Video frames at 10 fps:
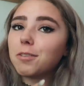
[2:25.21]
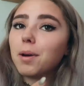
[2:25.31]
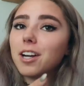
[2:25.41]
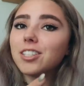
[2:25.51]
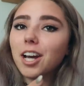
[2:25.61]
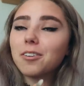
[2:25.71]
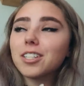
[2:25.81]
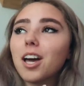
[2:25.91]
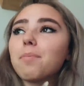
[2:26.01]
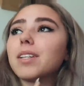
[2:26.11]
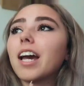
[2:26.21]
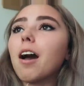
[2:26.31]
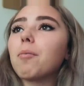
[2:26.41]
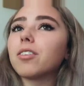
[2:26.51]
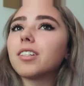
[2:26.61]
Vampire Diaries update,
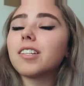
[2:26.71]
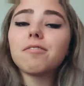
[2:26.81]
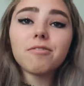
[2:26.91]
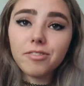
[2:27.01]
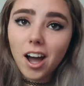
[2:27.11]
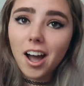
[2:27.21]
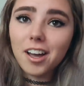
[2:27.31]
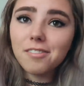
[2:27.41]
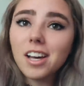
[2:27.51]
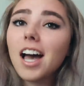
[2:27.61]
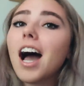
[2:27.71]
I'm on season five.